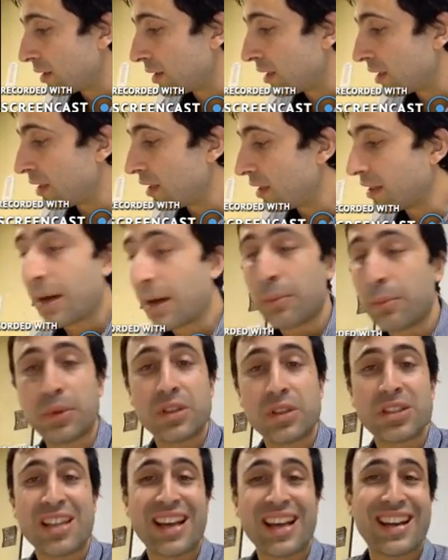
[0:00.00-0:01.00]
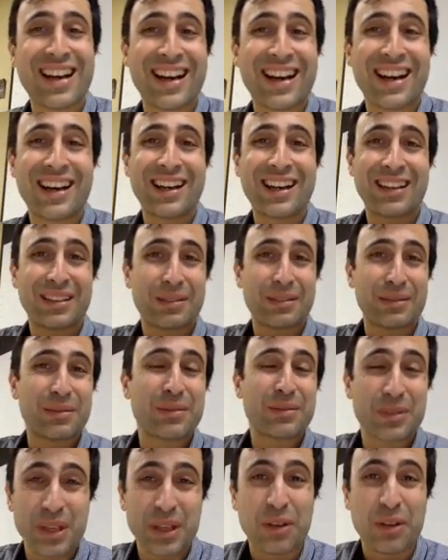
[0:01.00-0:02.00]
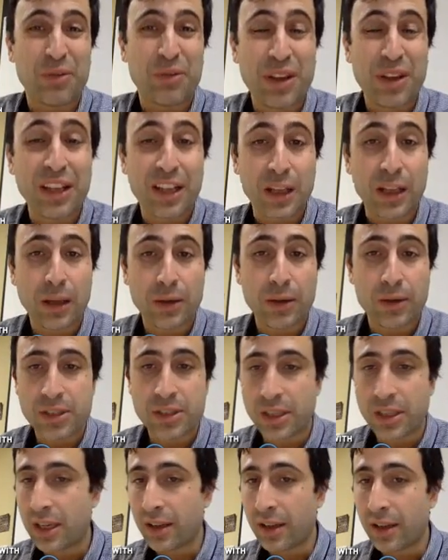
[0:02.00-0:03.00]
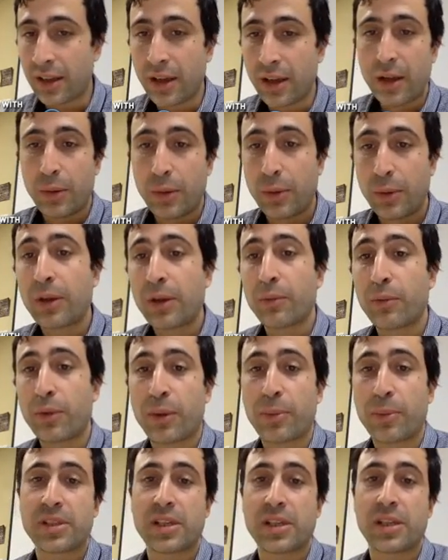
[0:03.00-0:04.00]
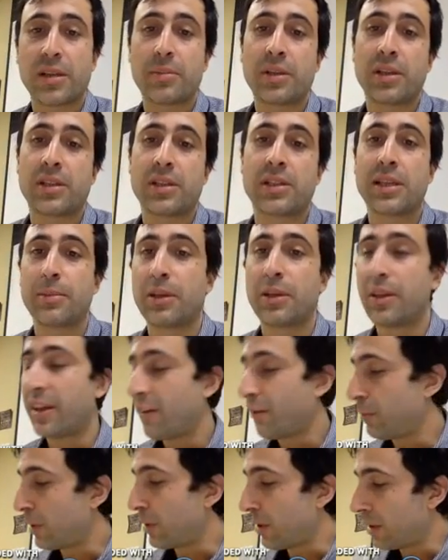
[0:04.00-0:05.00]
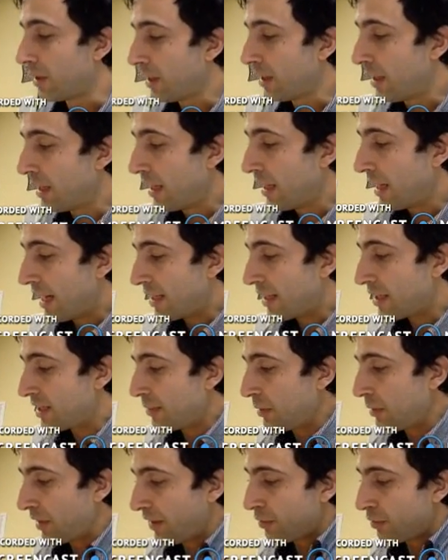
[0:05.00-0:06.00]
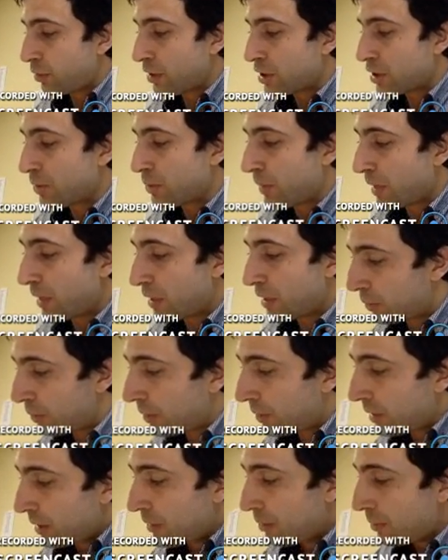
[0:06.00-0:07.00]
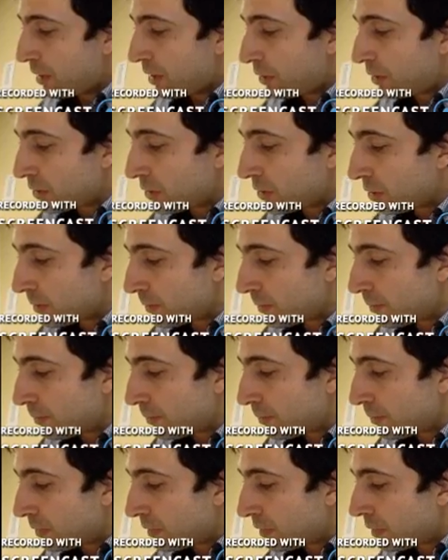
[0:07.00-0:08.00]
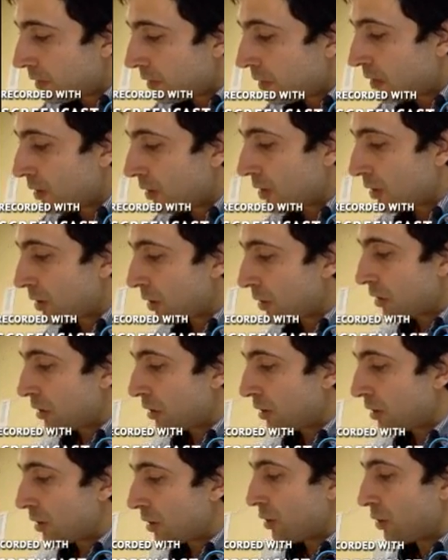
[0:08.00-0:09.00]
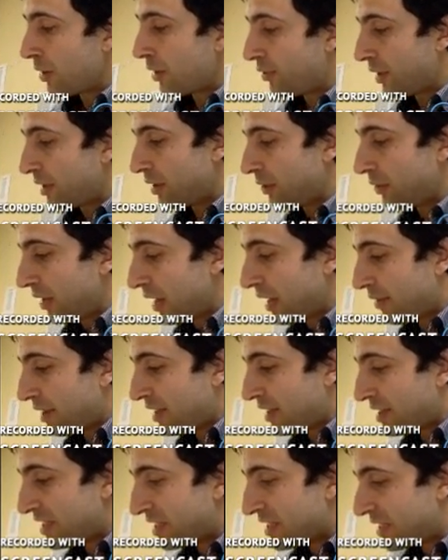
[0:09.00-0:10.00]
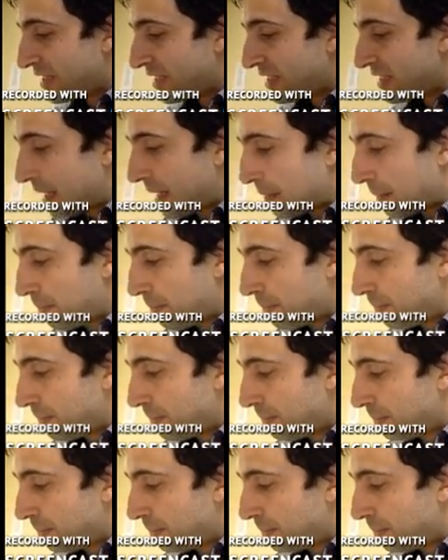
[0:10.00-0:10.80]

in the numbers that are fairly close together, we can represent them in a stem and leaf plot. And a stem and leaf plot is special because we effectively have a stem